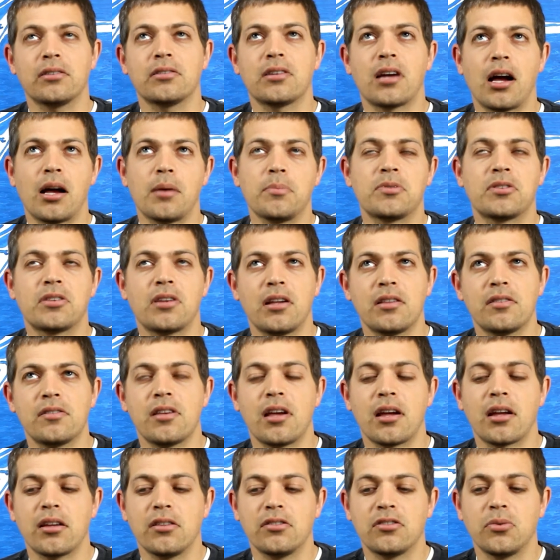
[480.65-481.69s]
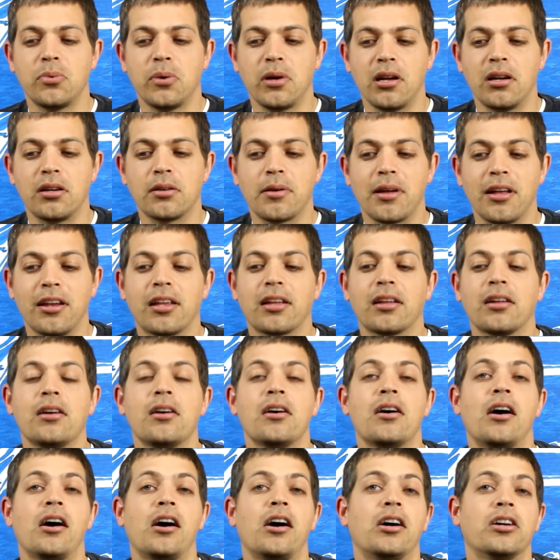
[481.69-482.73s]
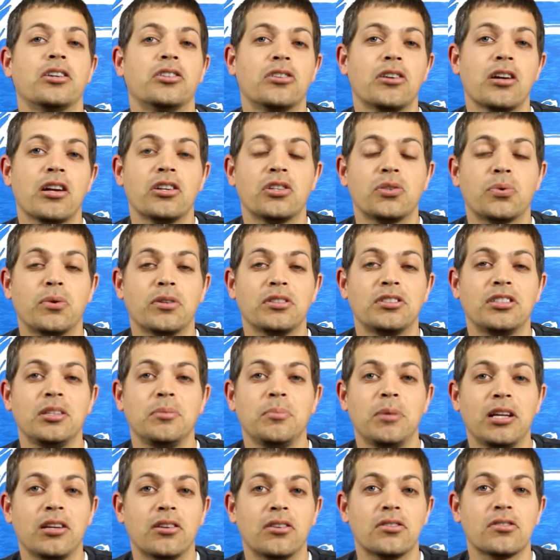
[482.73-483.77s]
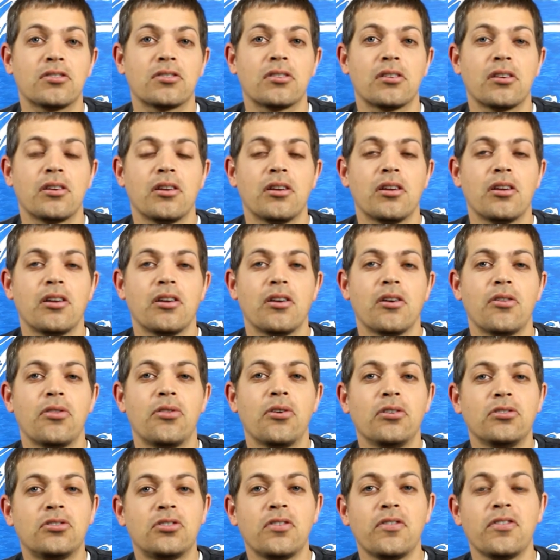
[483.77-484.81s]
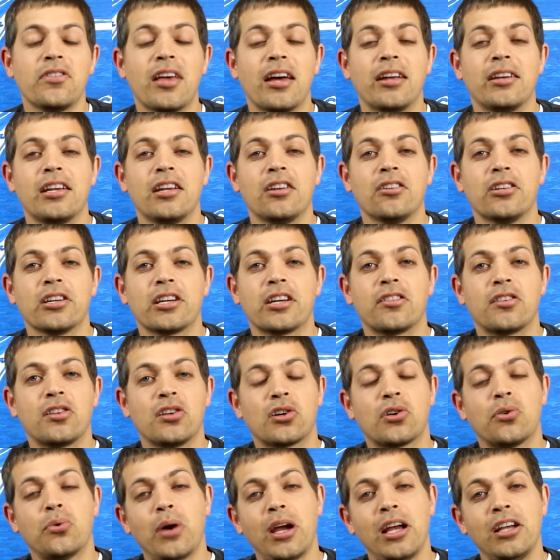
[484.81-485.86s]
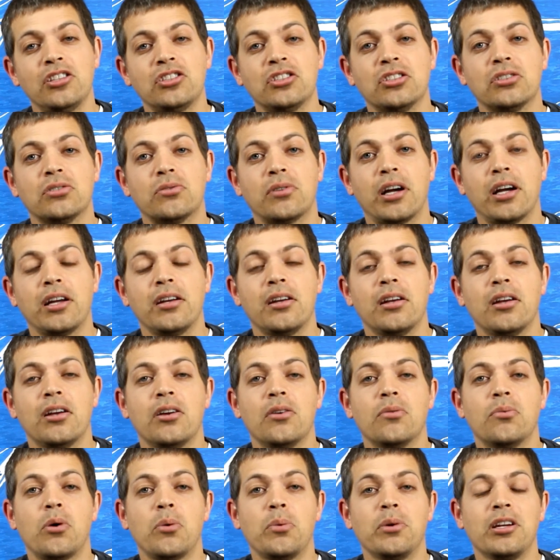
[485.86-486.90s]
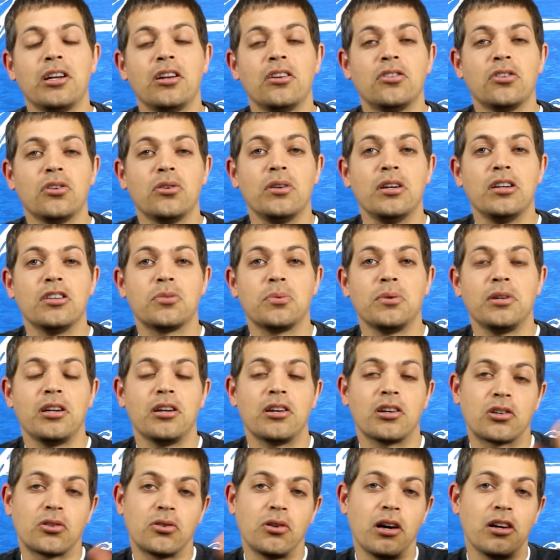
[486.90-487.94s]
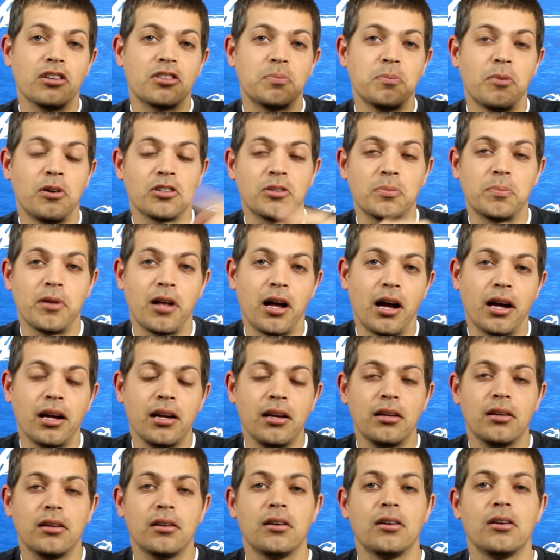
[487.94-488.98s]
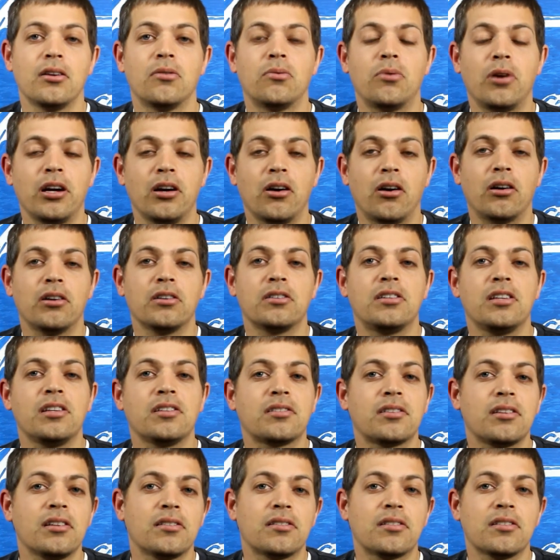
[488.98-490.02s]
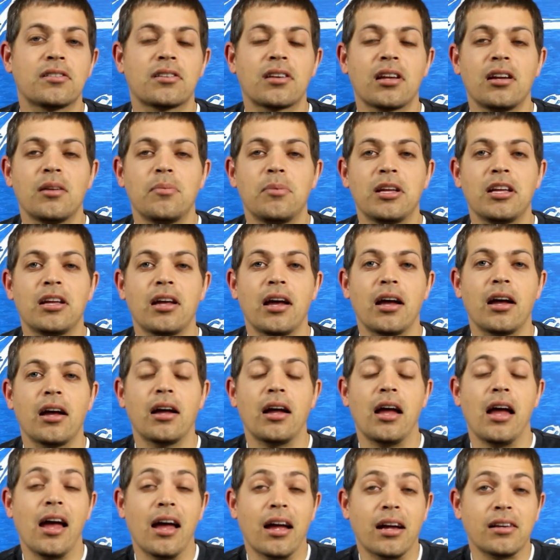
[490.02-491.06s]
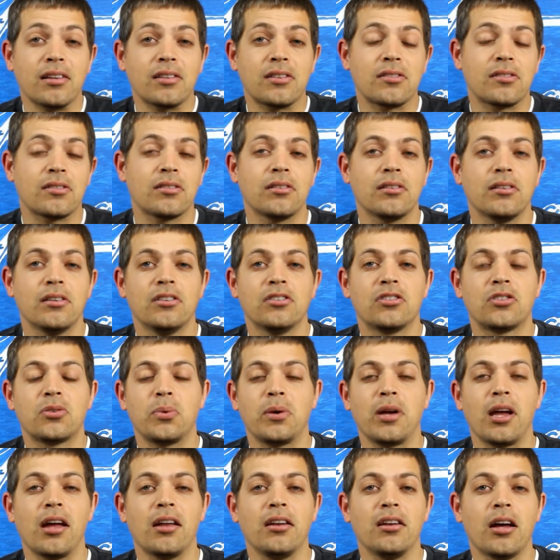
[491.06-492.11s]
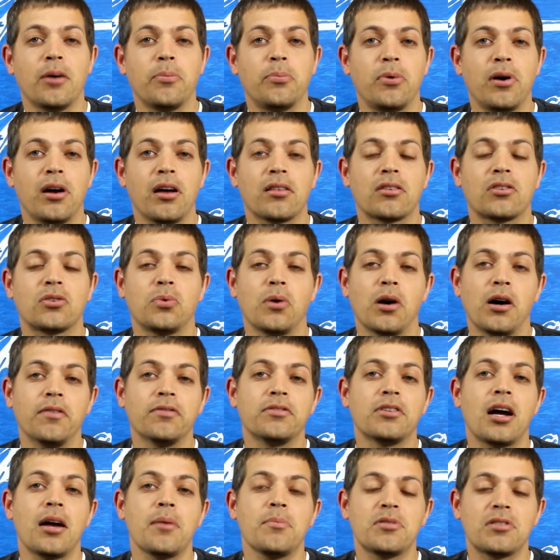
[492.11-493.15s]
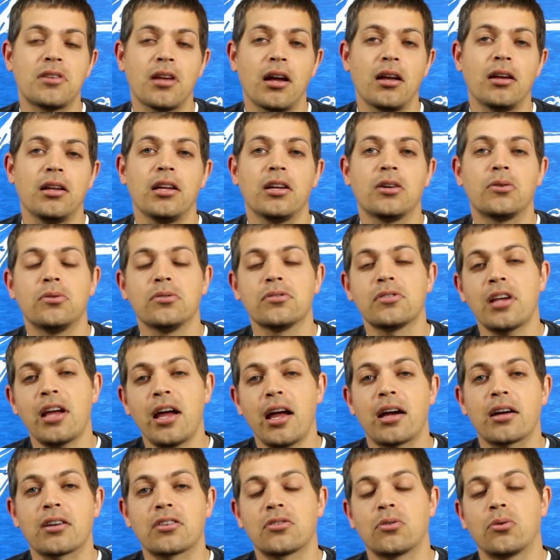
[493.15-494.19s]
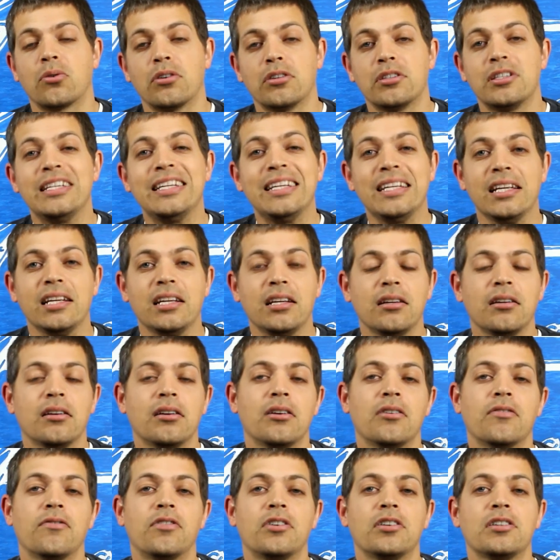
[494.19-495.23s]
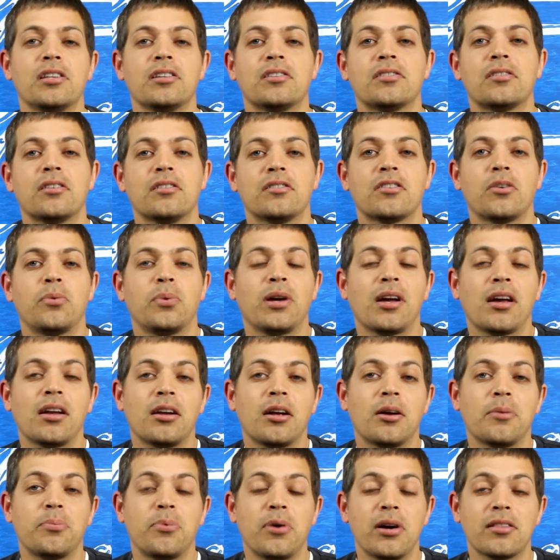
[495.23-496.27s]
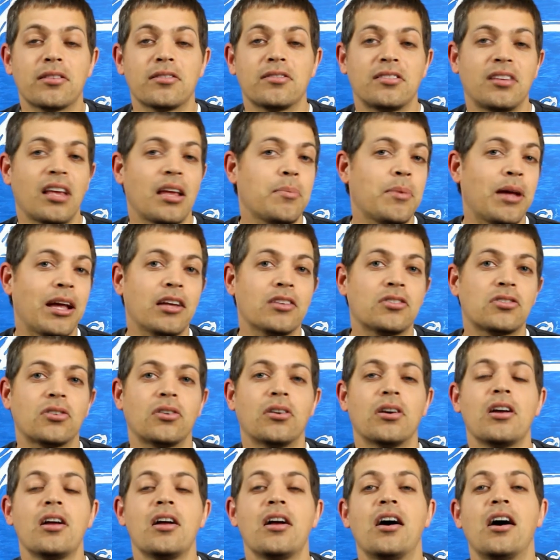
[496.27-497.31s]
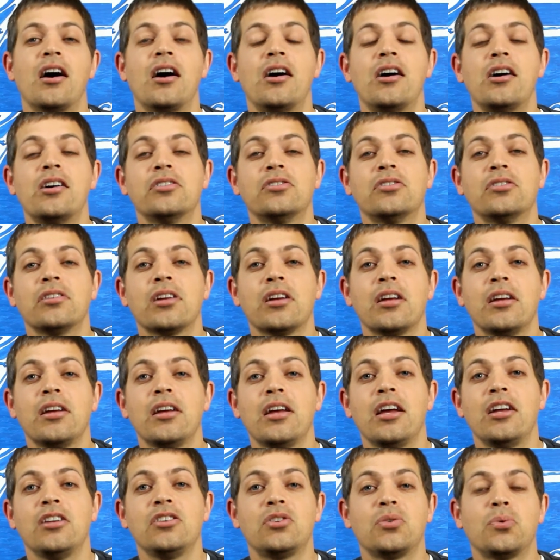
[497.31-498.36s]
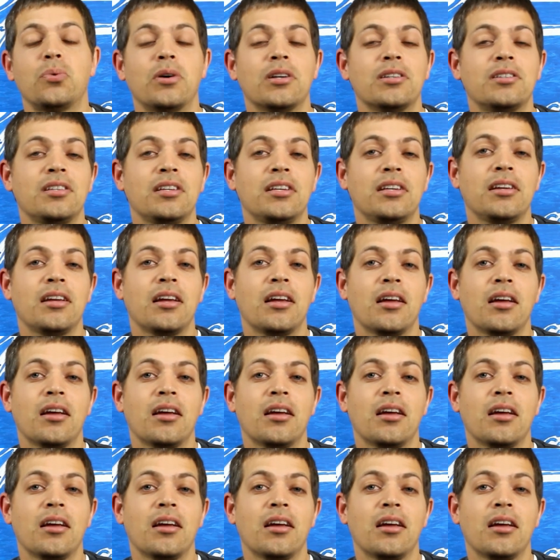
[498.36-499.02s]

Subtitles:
times 10 seconds, and we end up getting 120 meters. Those of you that need to look at the equation, right, what we need to do is we need to cross multiply, right? Our distance is going to be x. So we end up with 12 times 10 equals x, or d for distance, and we end up with the same answer, 120